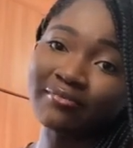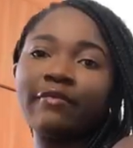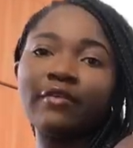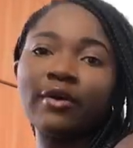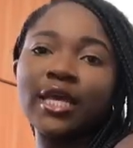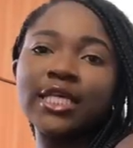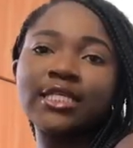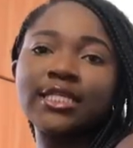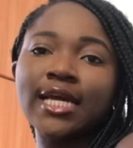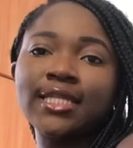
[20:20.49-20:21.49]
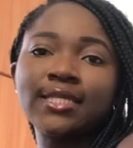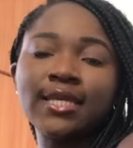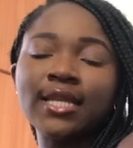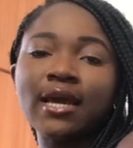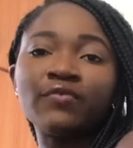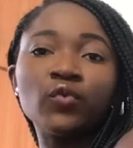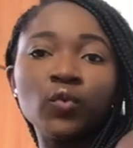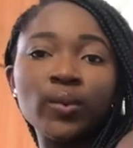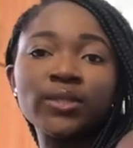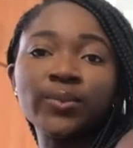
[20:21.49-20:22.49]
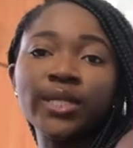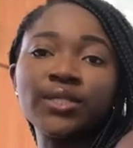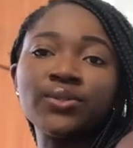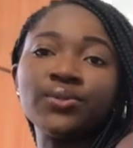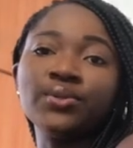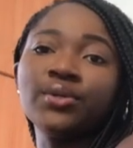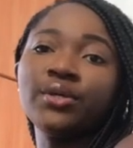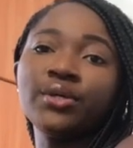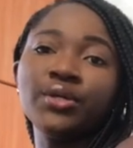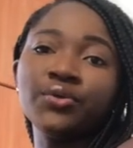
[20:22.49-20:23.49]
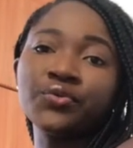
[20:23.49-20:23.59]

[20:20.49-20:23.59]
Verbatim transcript: Felt excited. I've always wanted to, you know,